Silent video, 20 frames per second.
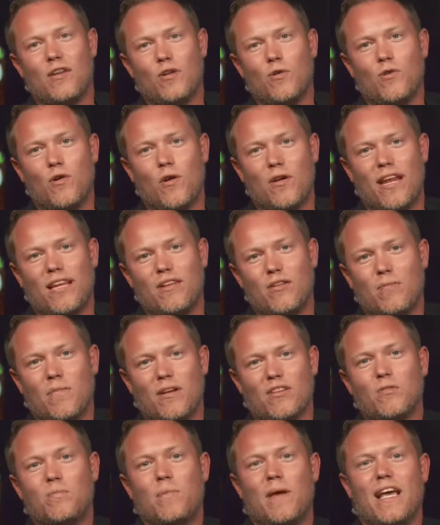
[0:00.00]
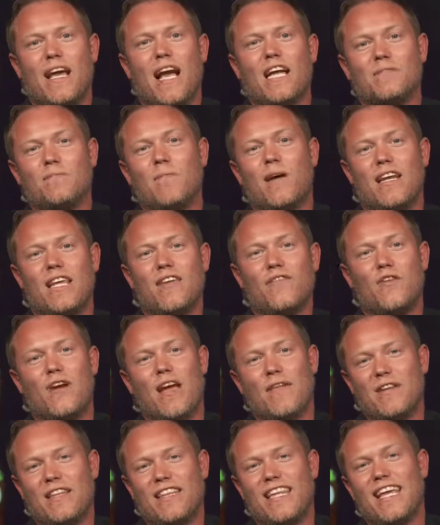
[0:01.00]
you know that you want to pay cash money for
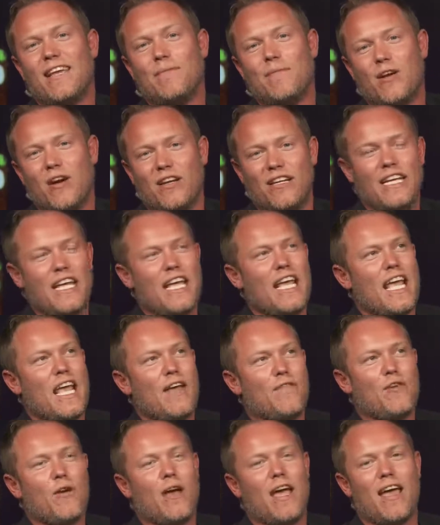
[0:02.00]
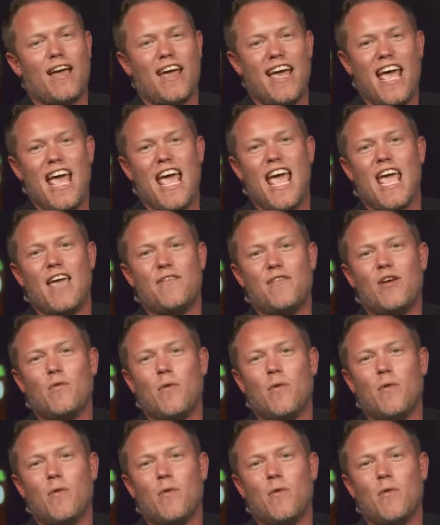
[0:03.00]
everything. Because if you